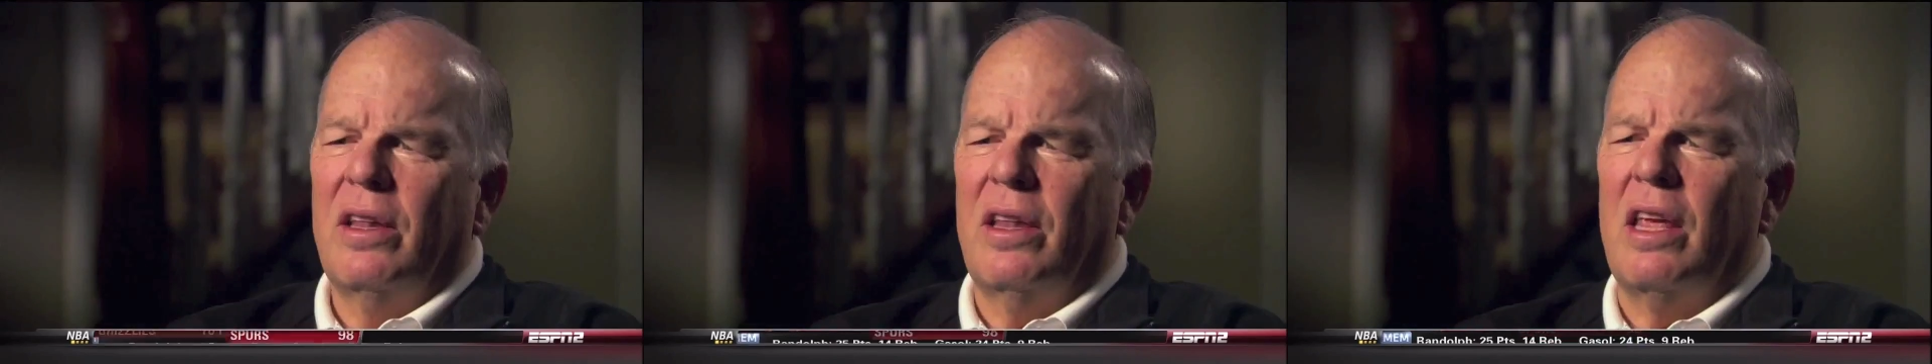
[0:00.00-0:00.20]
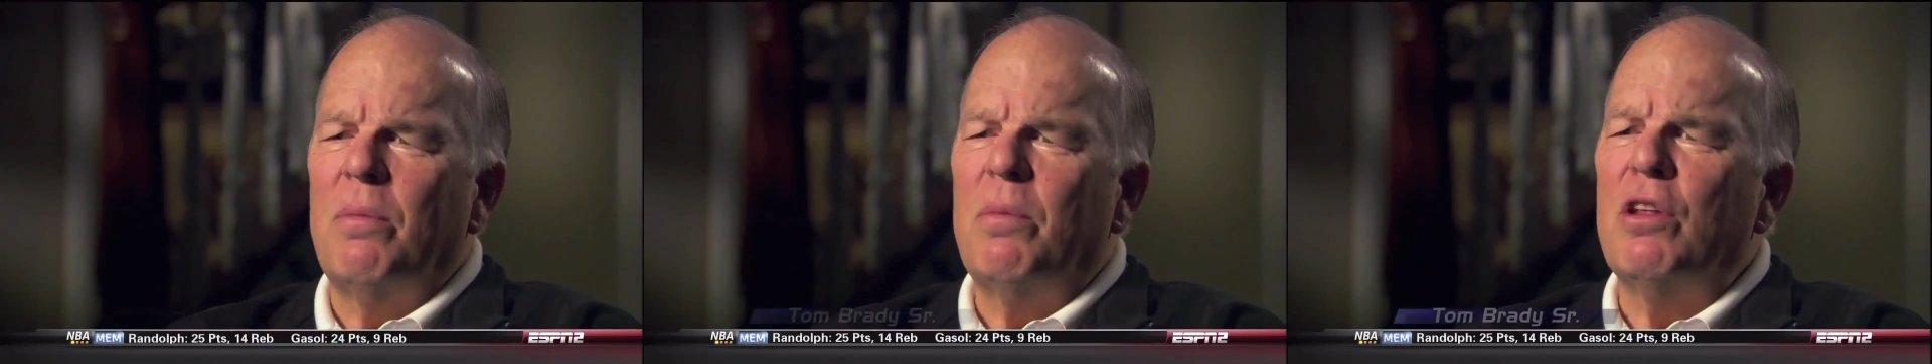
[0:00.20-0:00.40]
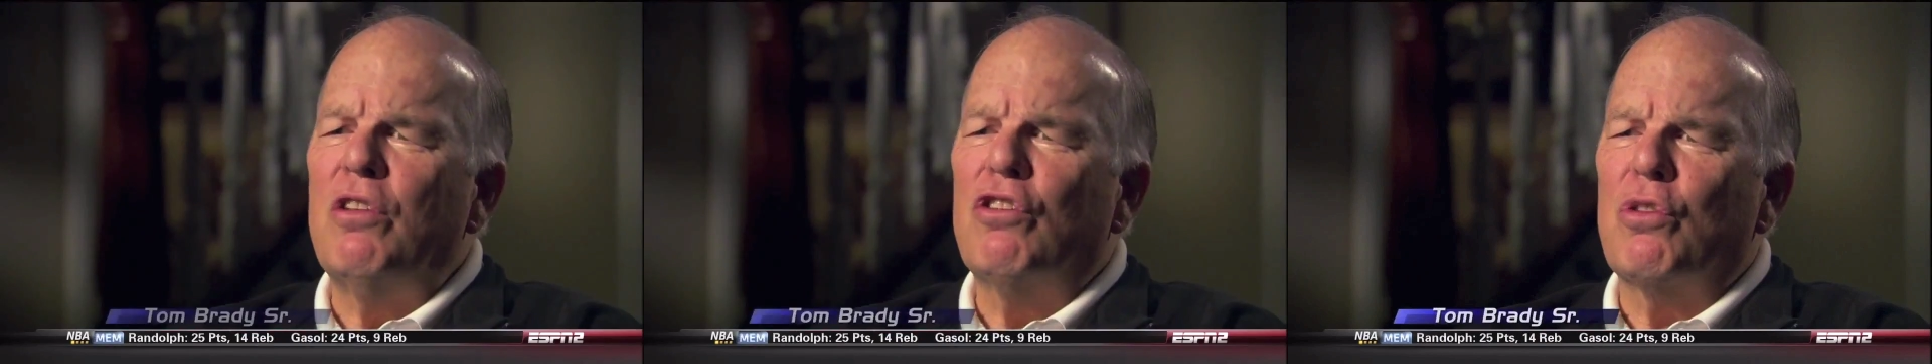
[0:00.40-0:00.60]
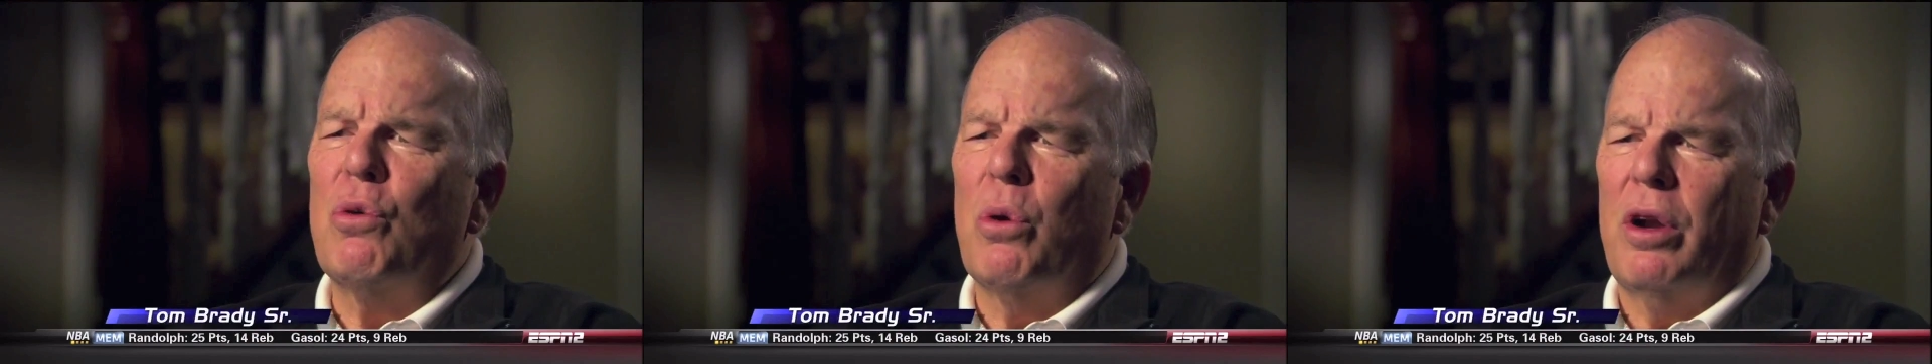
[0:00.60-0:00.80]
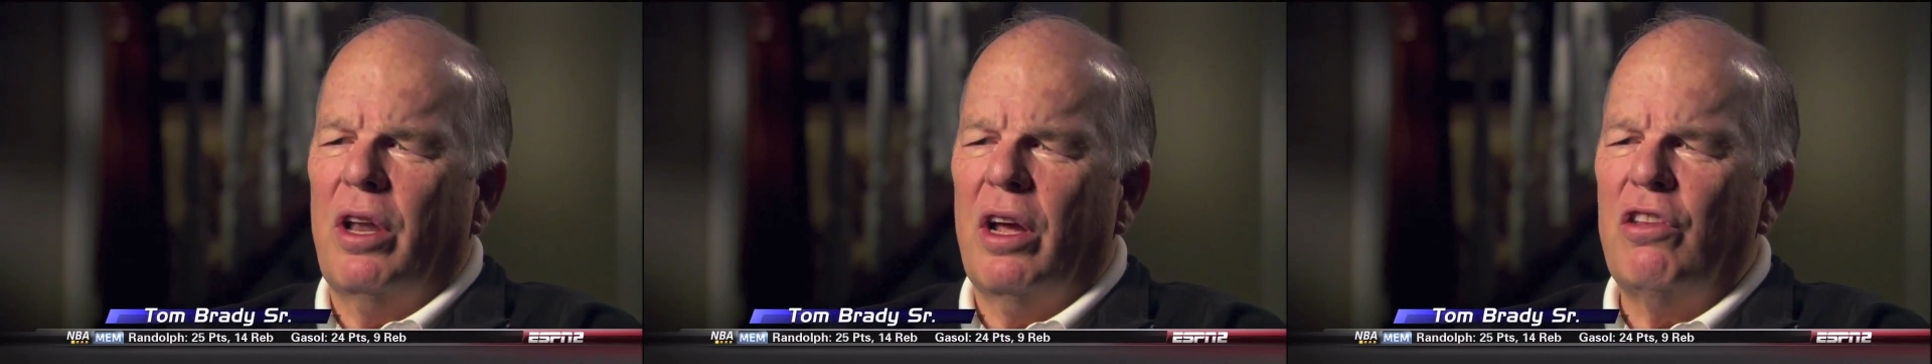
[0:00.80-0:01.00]
team didn't
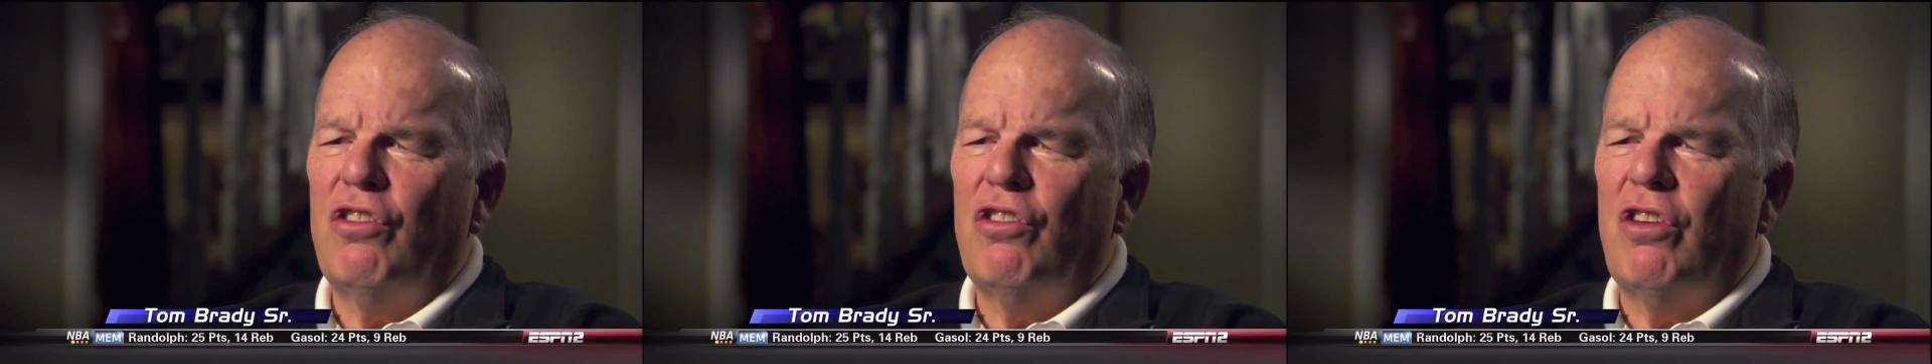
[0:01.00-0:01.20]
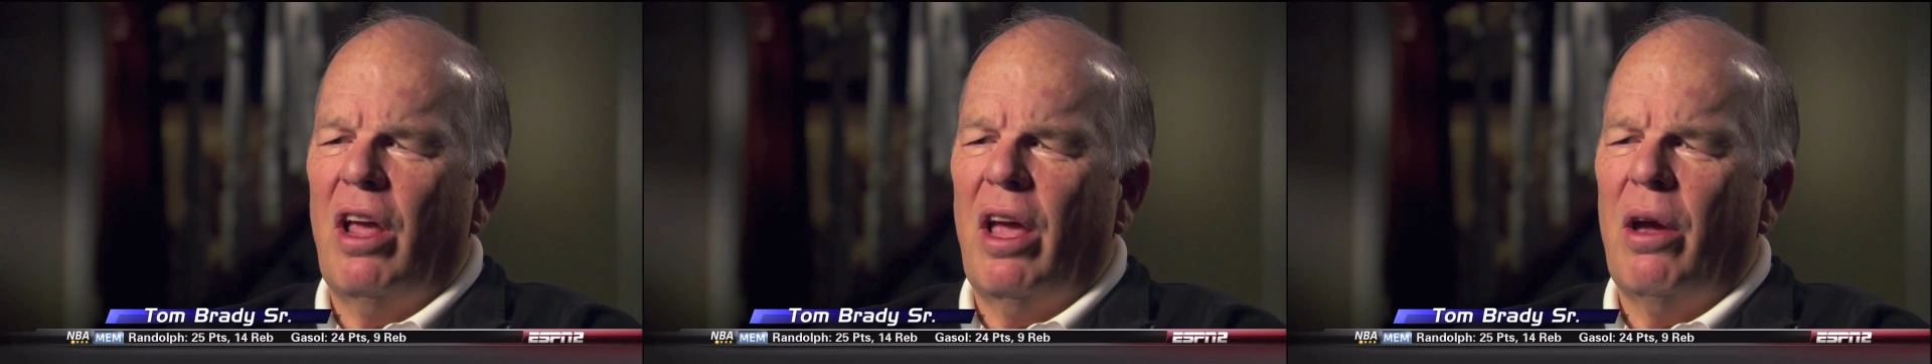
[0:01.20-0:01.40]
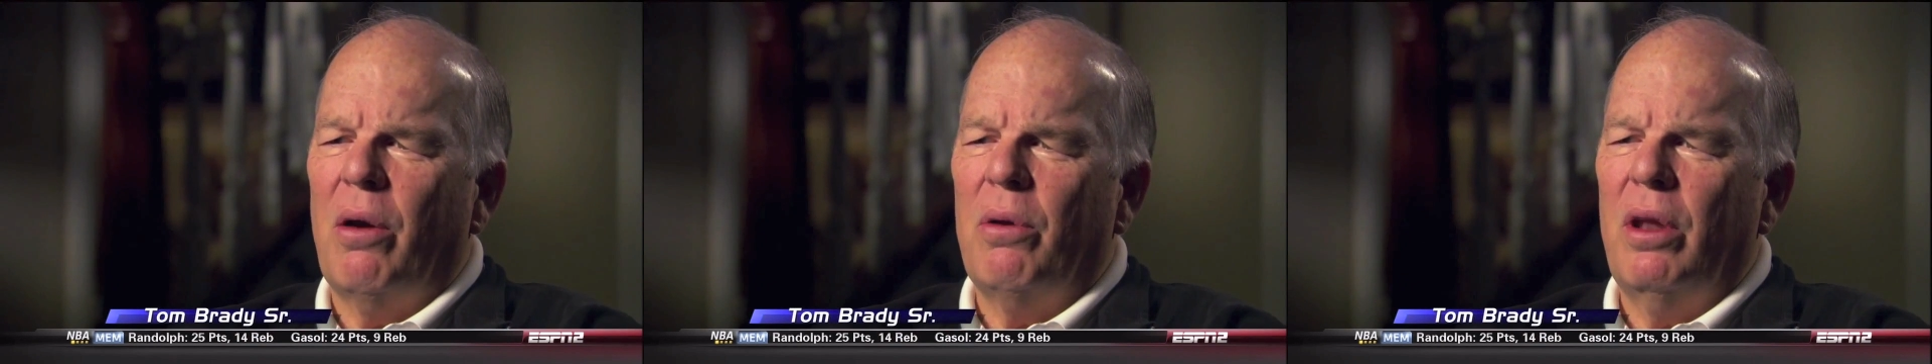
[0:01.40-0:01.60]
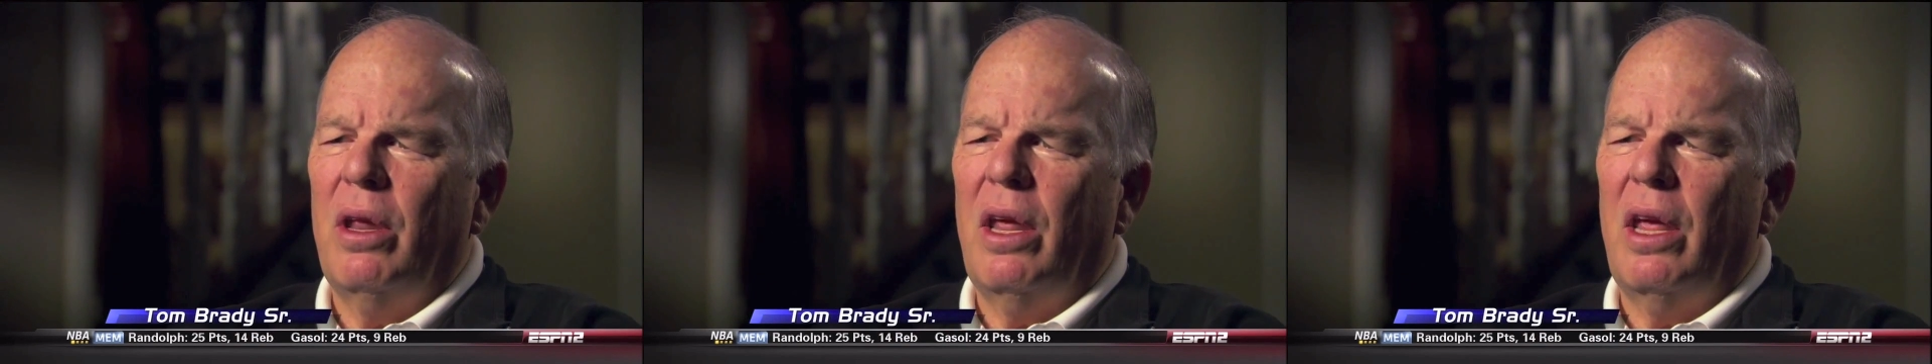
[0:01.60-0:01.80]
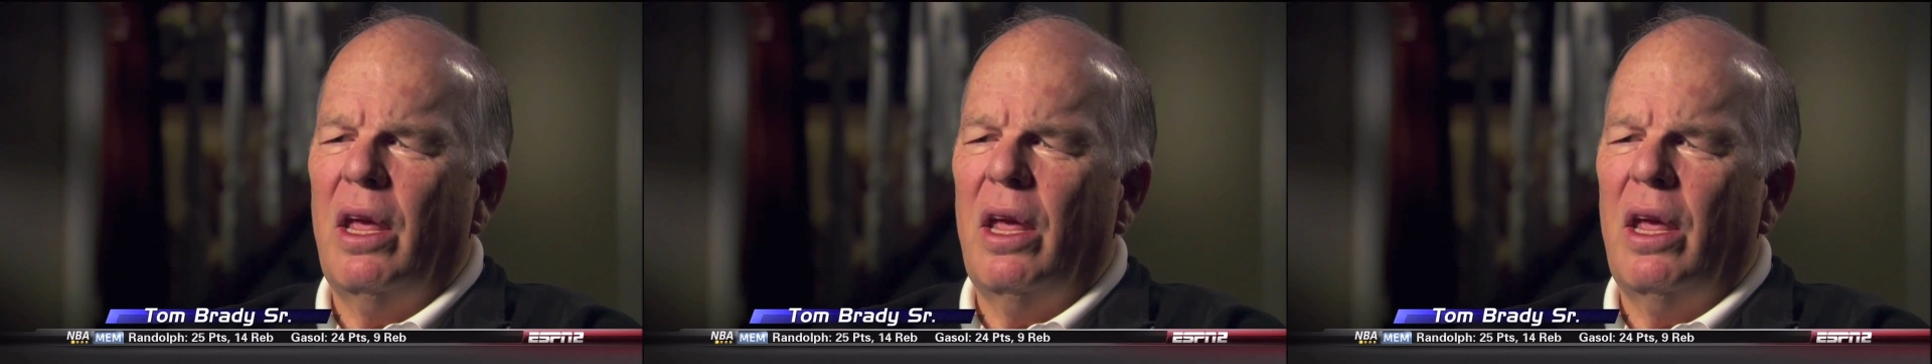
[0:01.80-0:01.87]
score a touchdown,